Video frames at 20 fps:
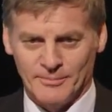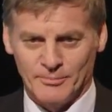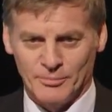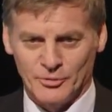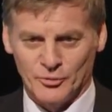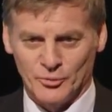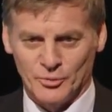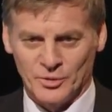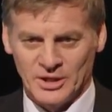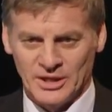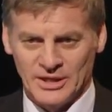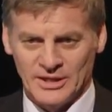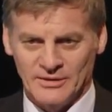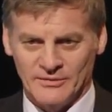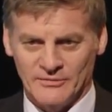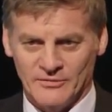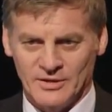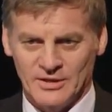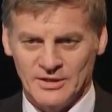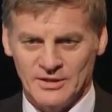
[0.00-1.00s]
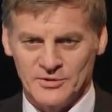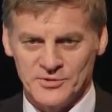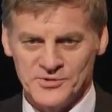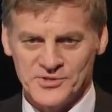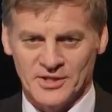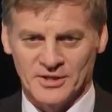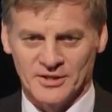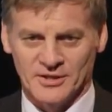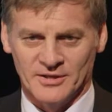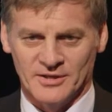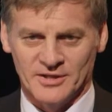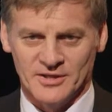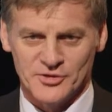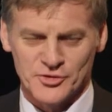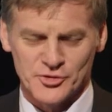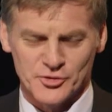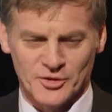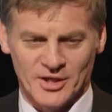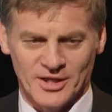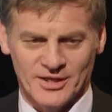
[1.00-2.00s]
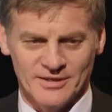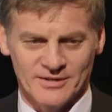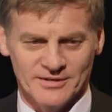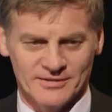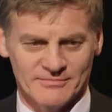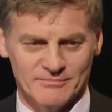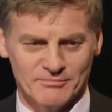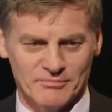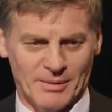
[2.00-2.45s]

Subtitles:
between the New Zealand and Australian